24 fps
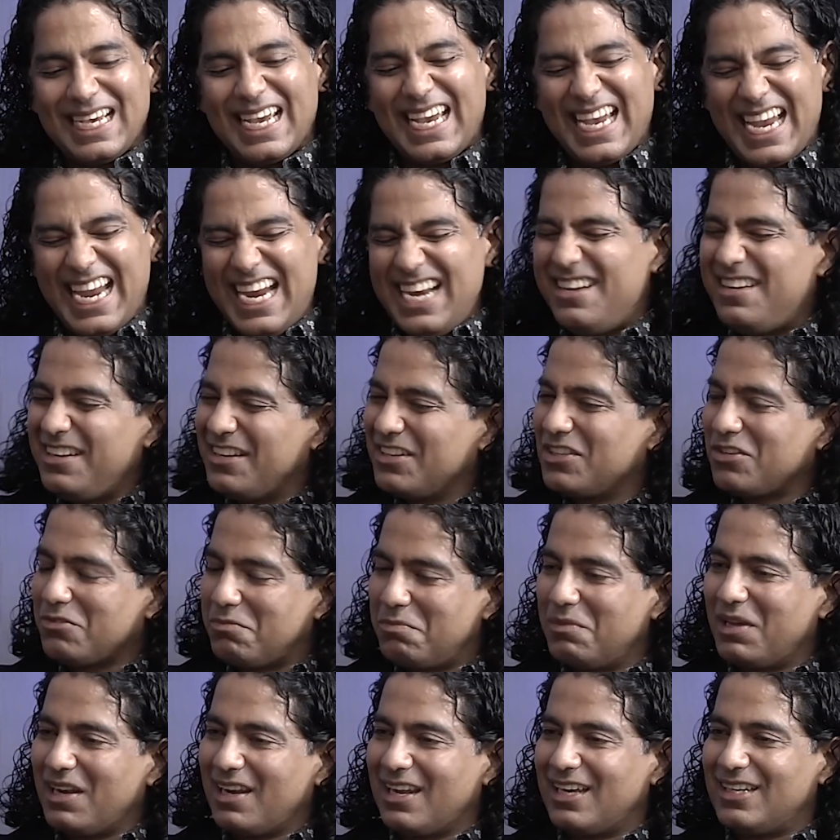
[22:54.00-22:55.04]
8 years
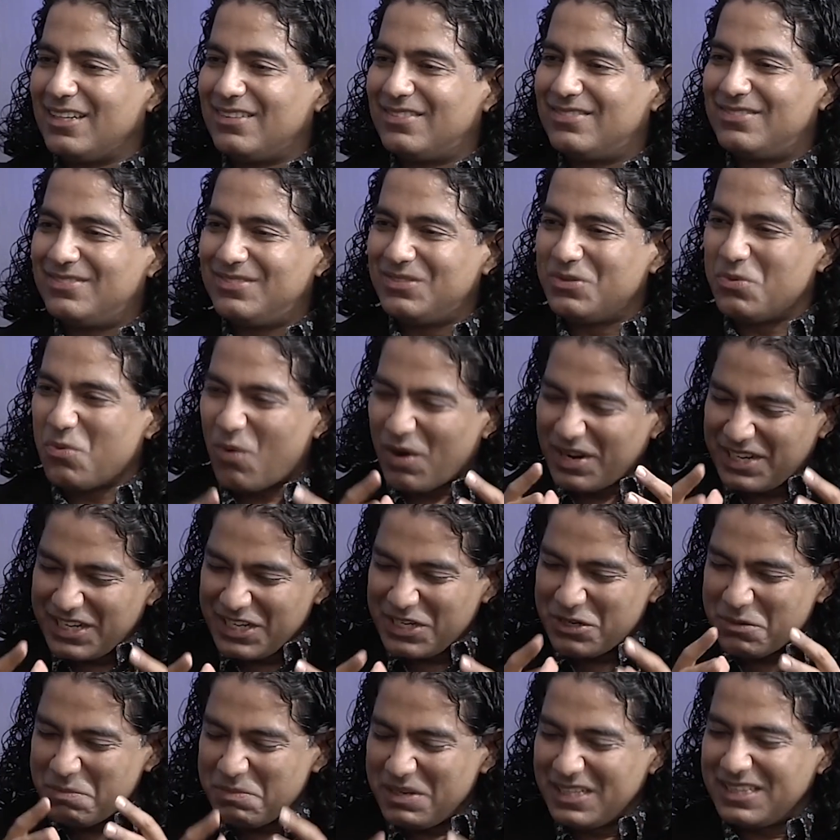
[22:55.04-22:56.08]
of my life
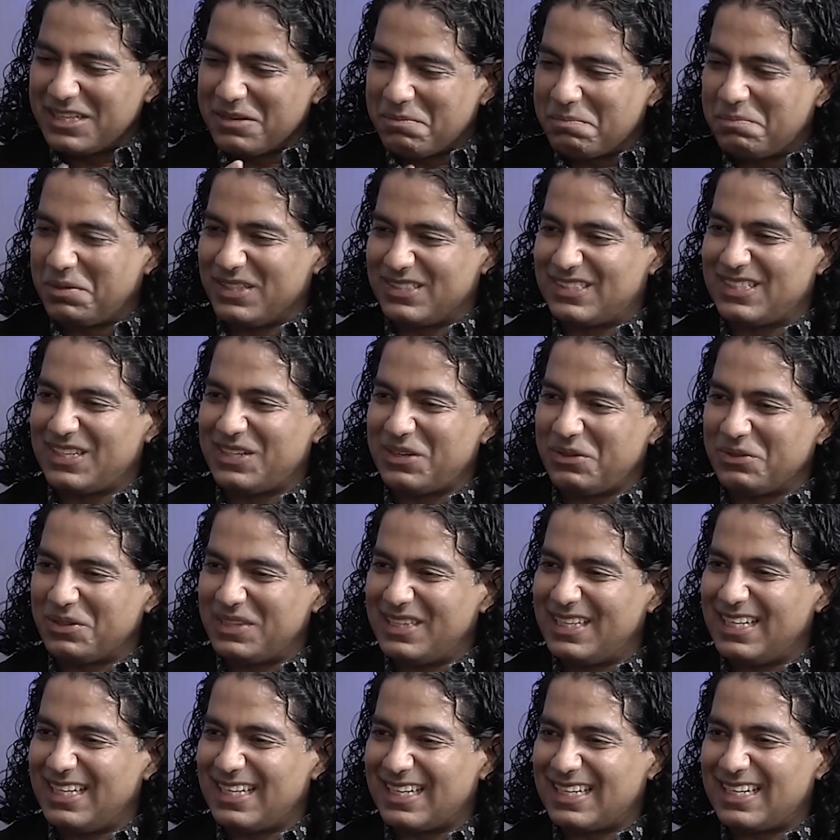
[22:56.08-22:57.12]
wanting to meet that person out
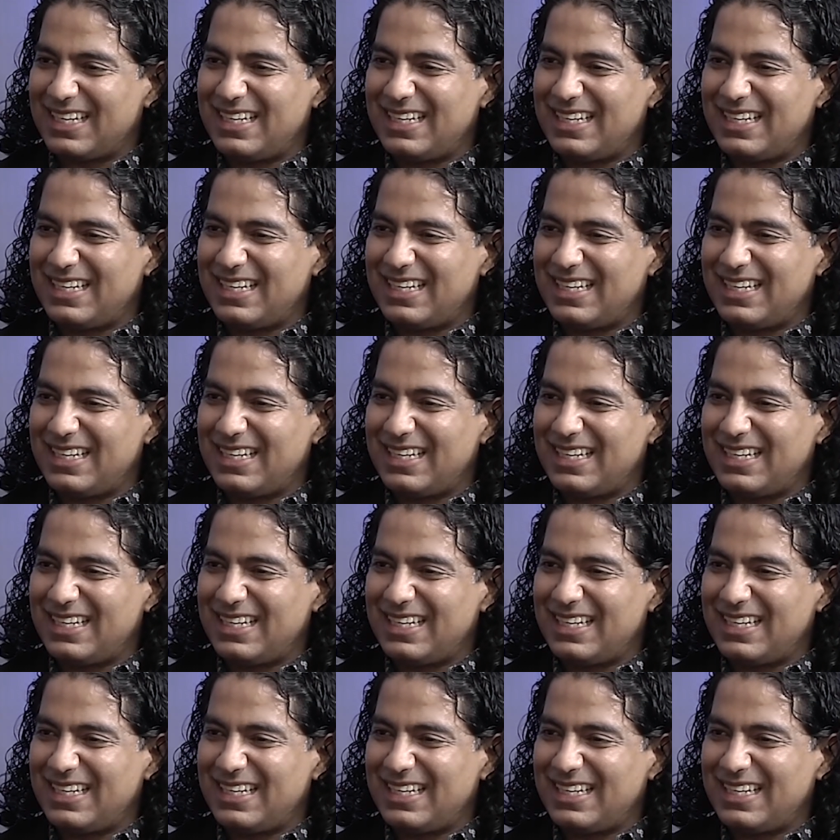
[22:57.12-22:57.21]
there.